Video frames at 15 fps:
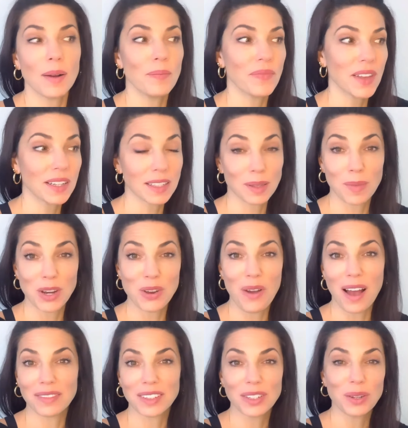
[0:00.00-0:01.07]
It doesn't mean you
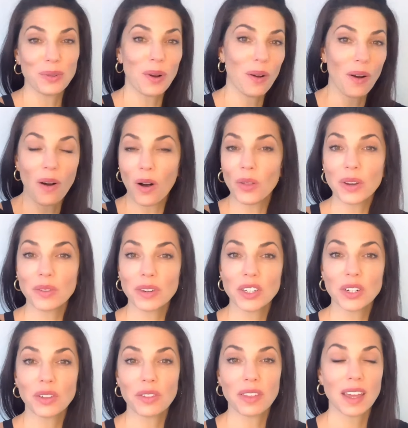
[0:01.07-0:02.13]
have to do all the
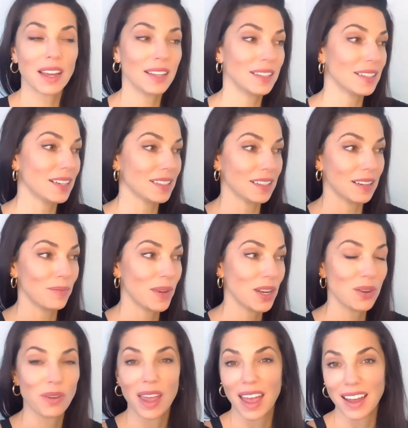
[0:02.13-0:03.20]
original things. It doesn't mean you
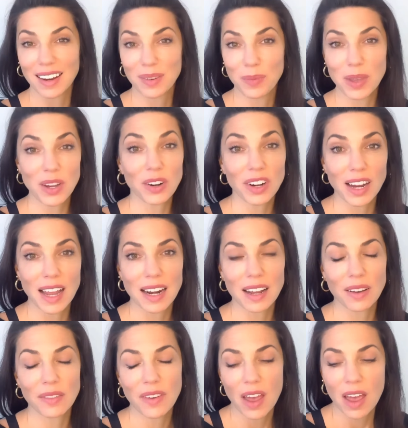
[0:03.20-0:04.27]
can't be creative.